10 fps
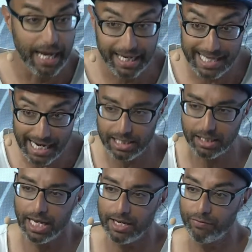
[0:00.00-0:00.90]

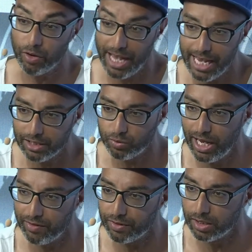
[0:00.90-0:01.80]
Exactly. And for that,
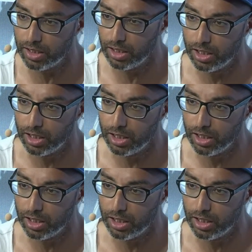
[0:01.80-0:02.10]
we have a